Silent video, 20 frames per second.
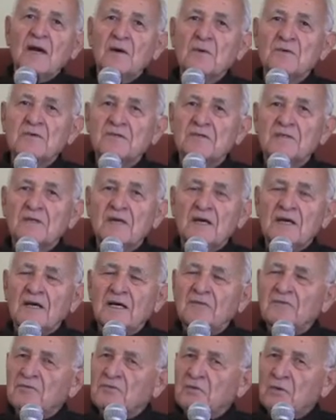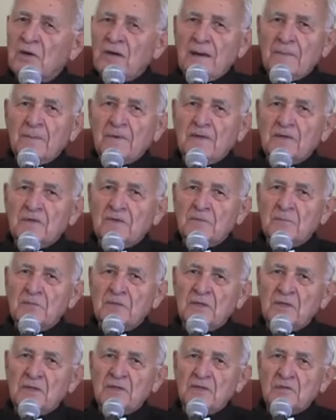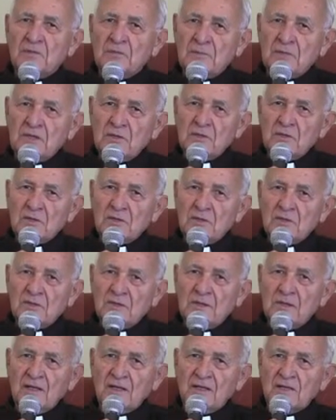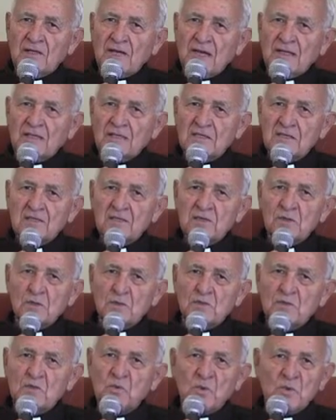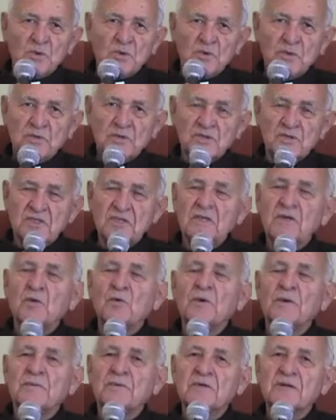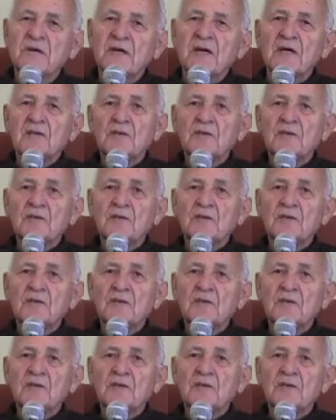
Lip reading: I was so happy to meet Dorothy at such close quarters, and she quipped,